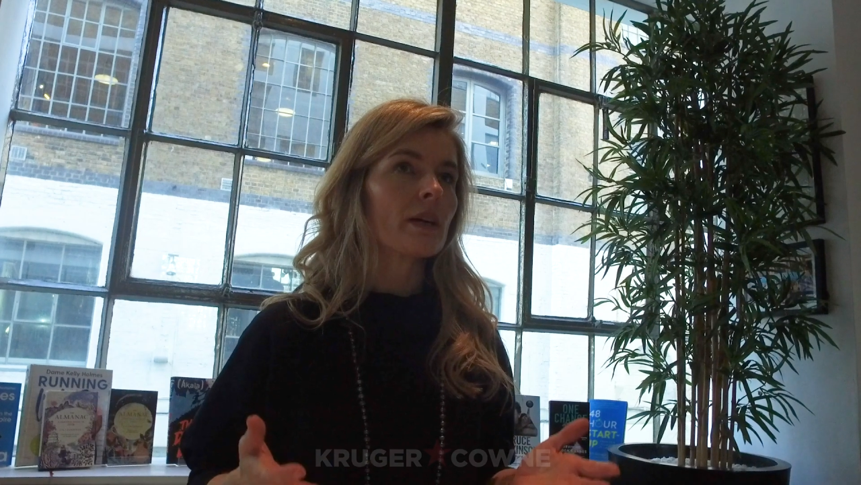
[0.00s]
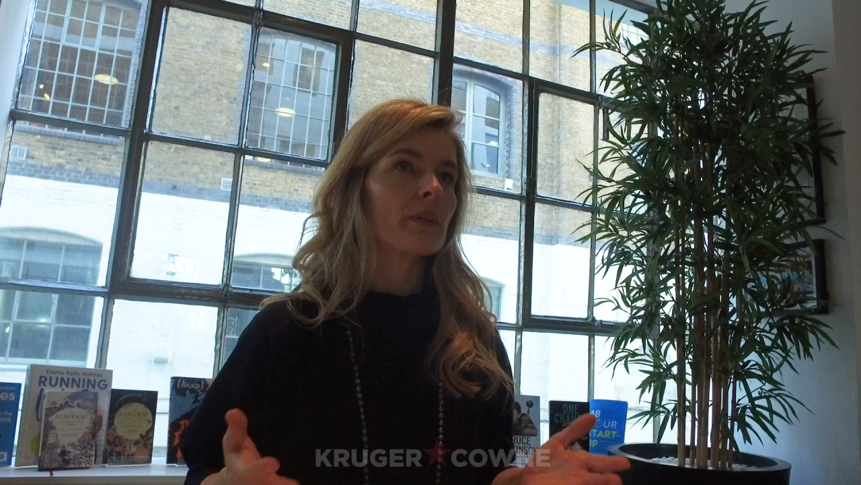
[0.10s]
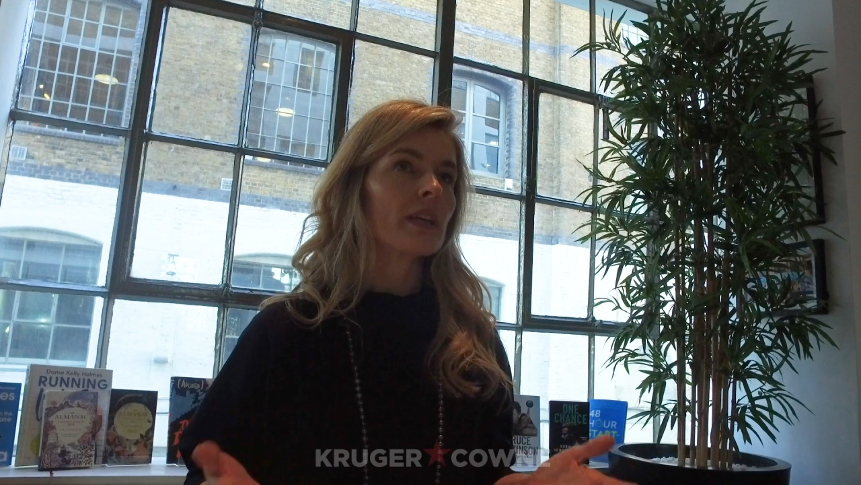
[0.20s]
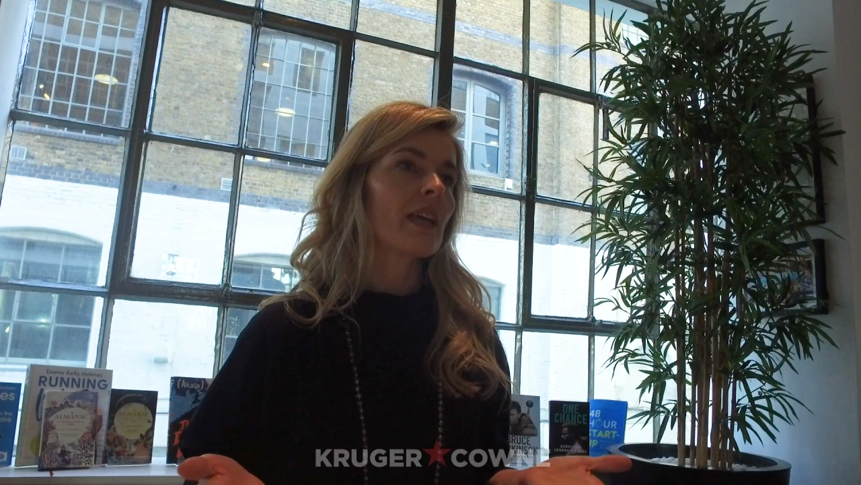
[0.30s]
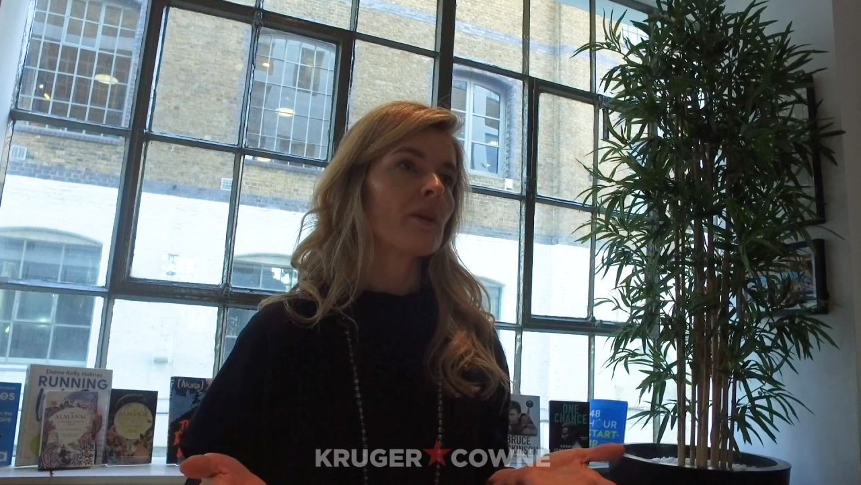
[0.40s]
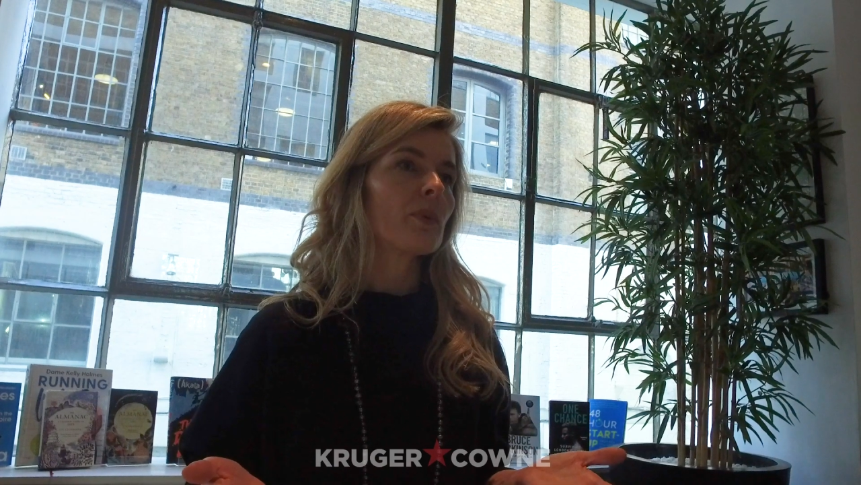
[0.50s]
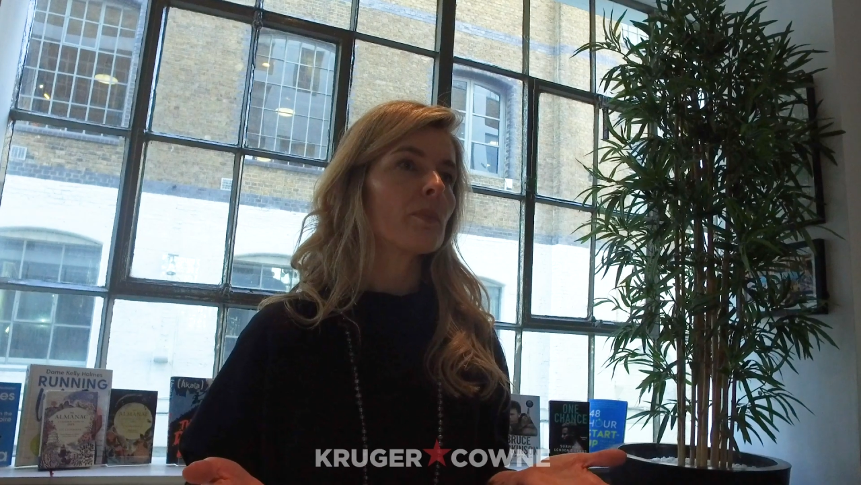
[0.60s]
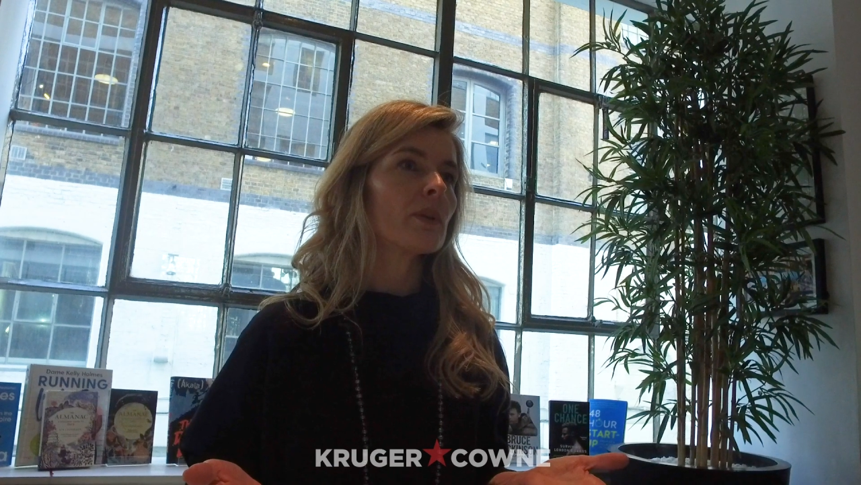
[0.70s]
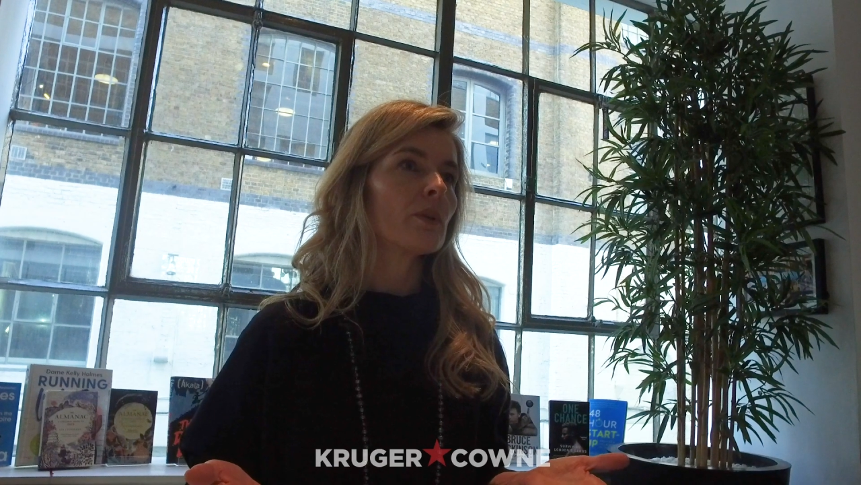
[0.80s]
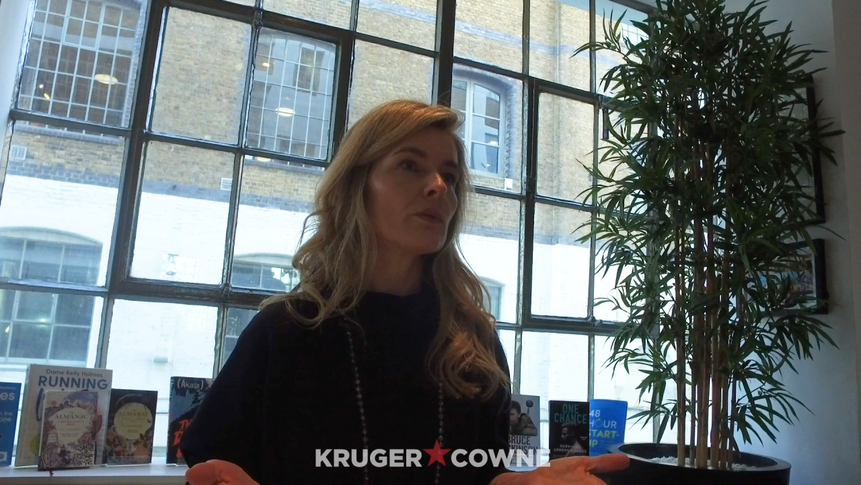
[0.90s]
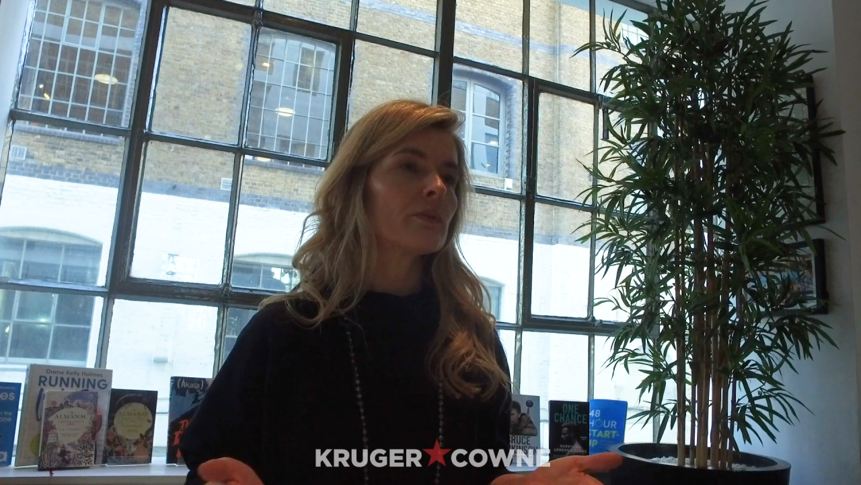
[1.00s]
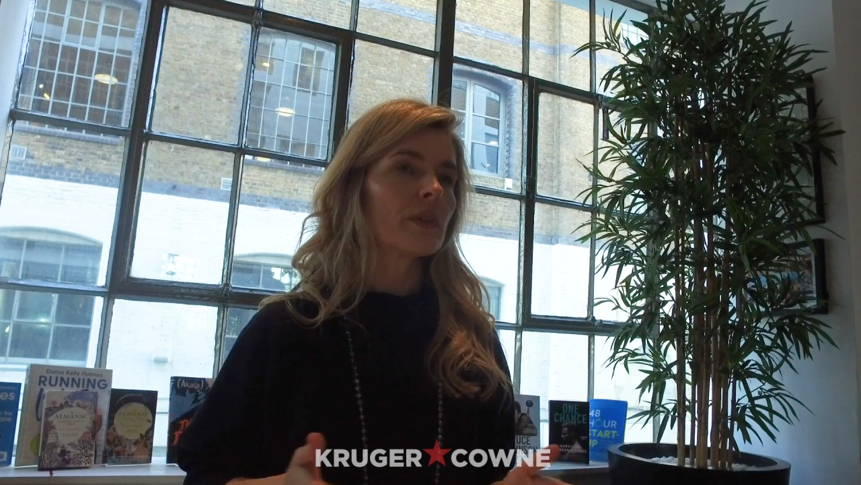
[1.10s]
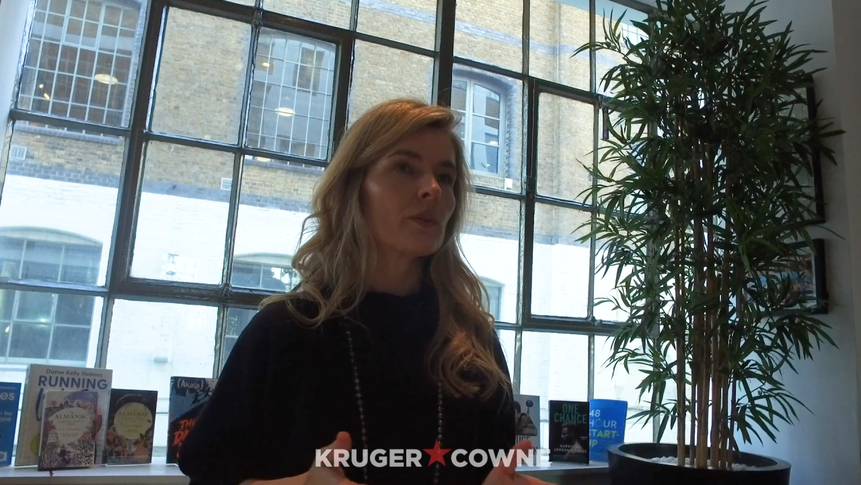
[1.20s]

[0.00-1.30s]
are we capable of?